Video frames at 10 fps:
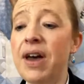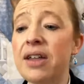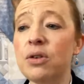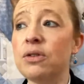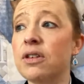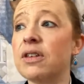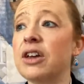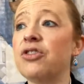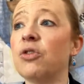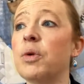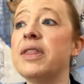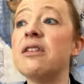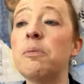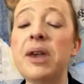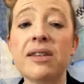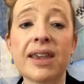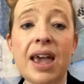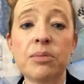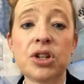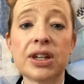We've had those discussions. When this piece
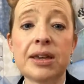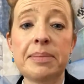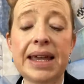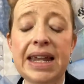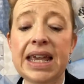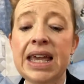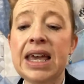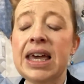came to committee,